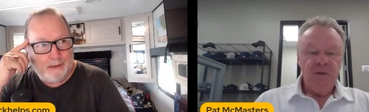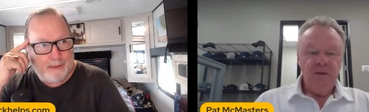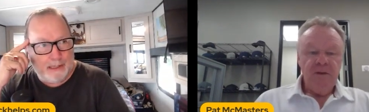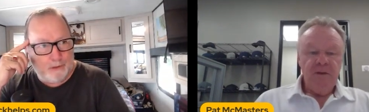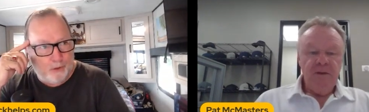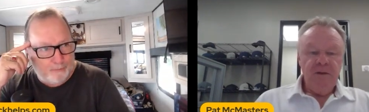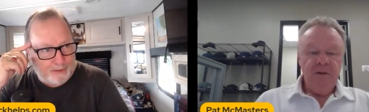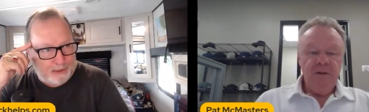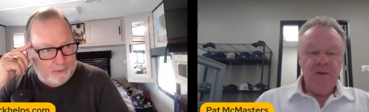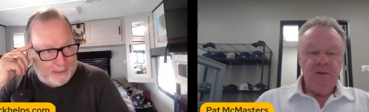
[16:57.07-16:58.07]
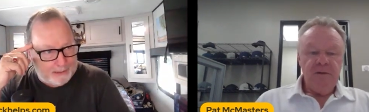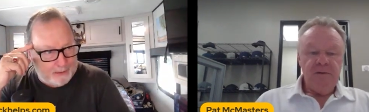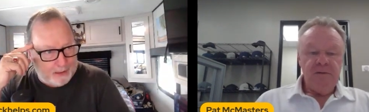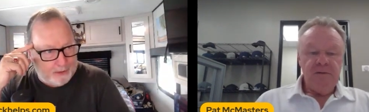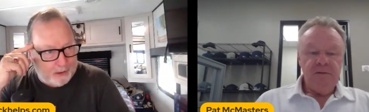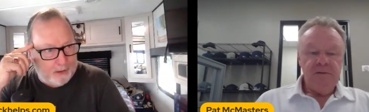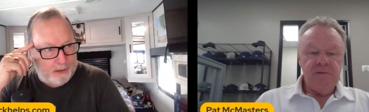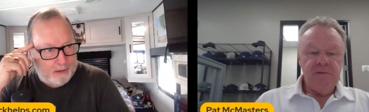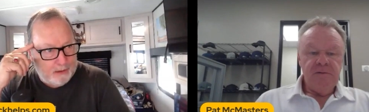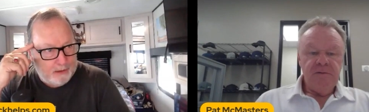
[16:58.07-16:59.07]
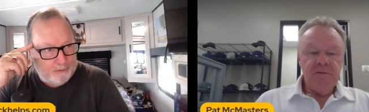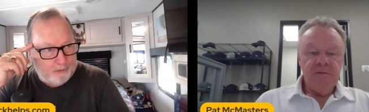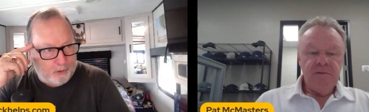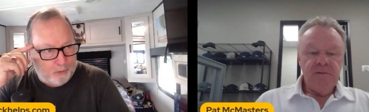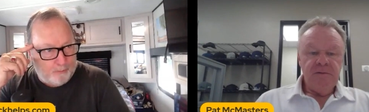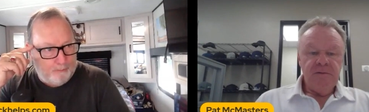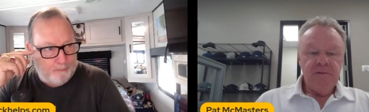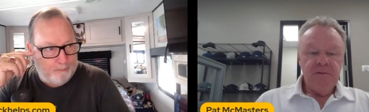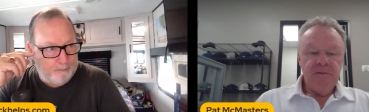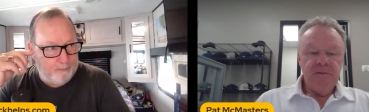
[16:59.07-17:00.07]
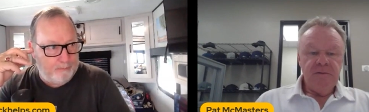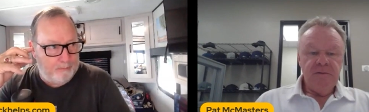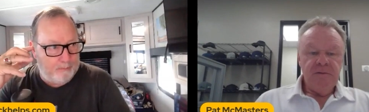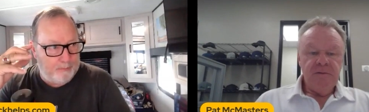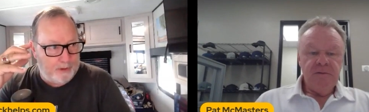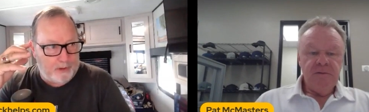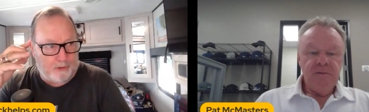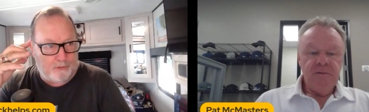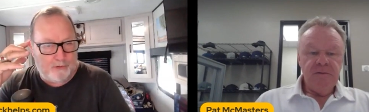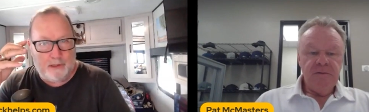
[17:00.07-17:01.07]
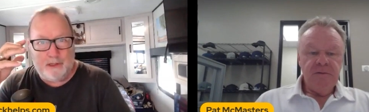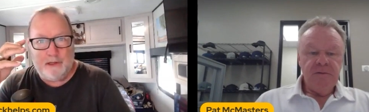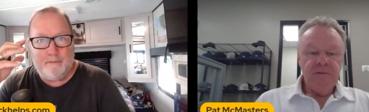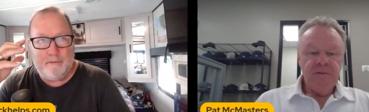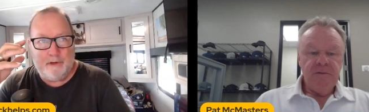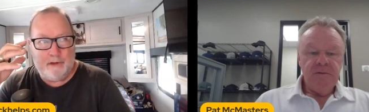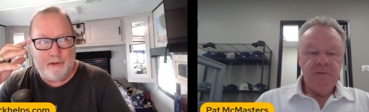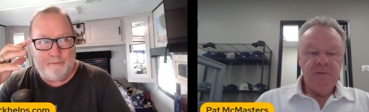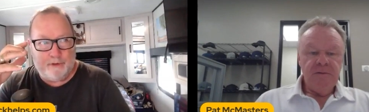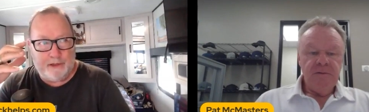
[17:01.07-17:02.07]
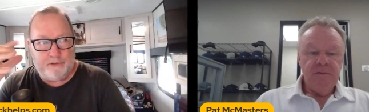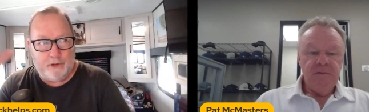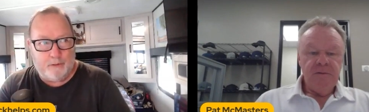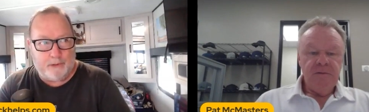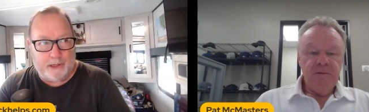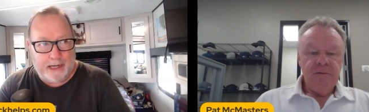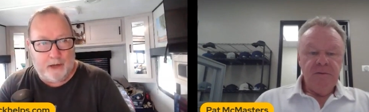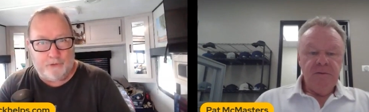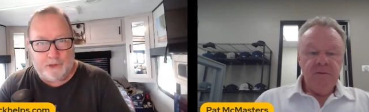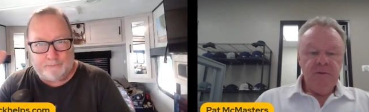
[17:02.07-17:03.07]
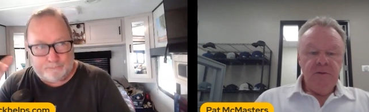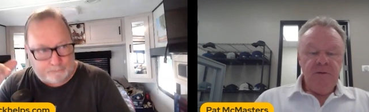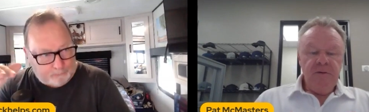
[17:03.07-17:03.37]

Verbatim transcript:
Speaker 1: they know if it gets back down there, are the so they're going to see the inflation number on housing